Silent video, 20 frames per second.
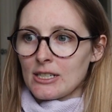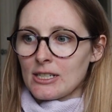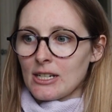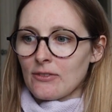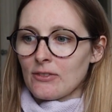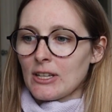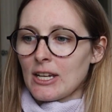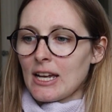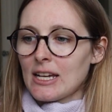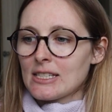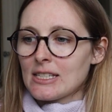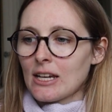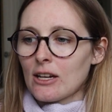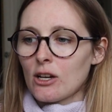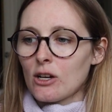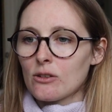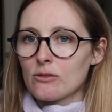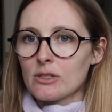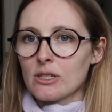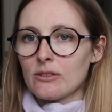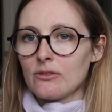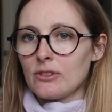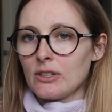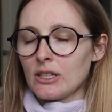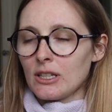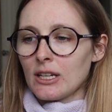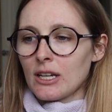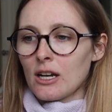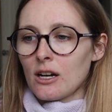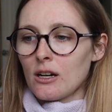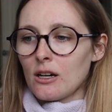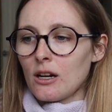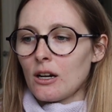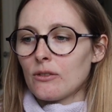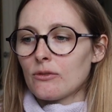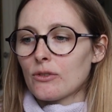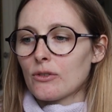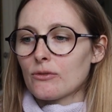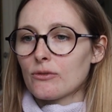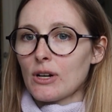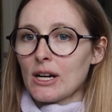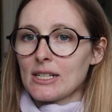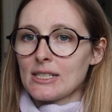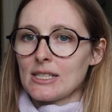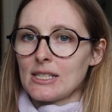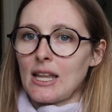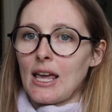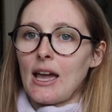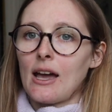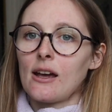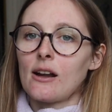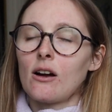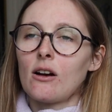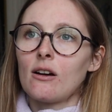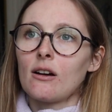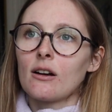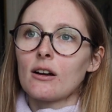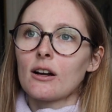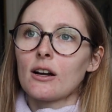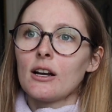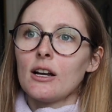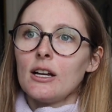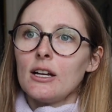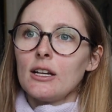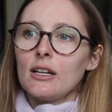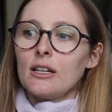It definitely has that cozy feeling of friends that are